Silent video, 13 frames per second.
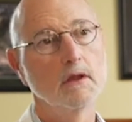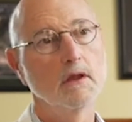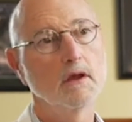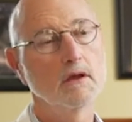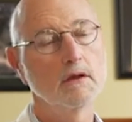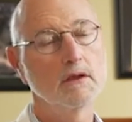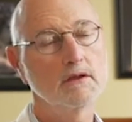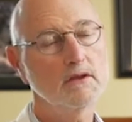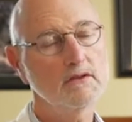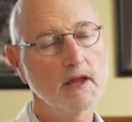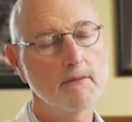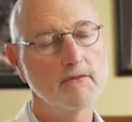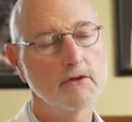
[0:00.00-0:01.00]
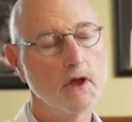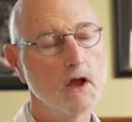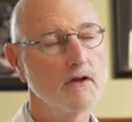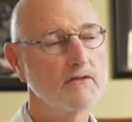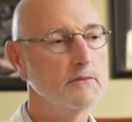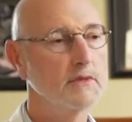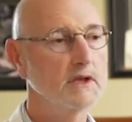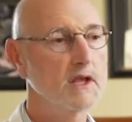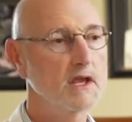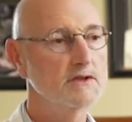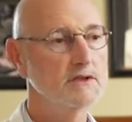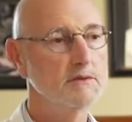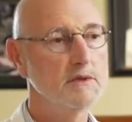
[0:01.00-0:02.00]
It doesn't happen very often, but
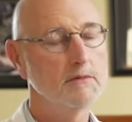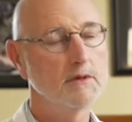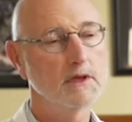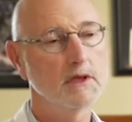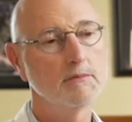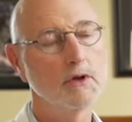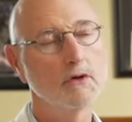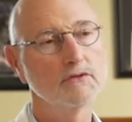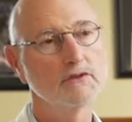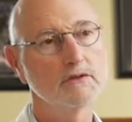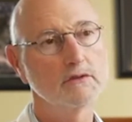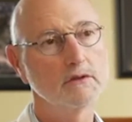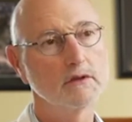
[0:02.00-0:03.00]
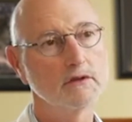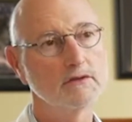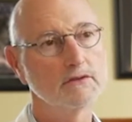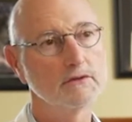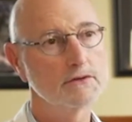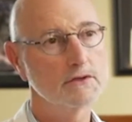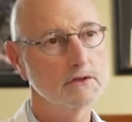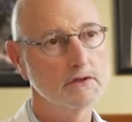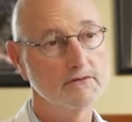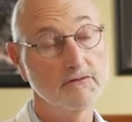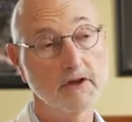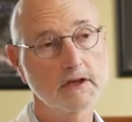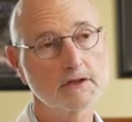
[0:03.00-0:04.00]
occasionally people get post-surgical
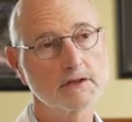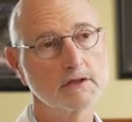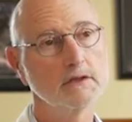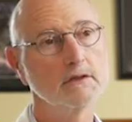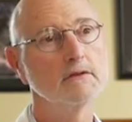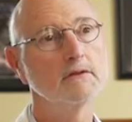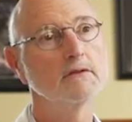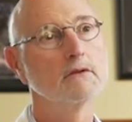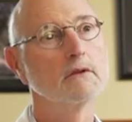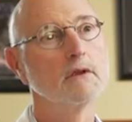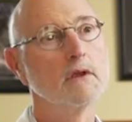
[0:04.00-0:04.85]
infections,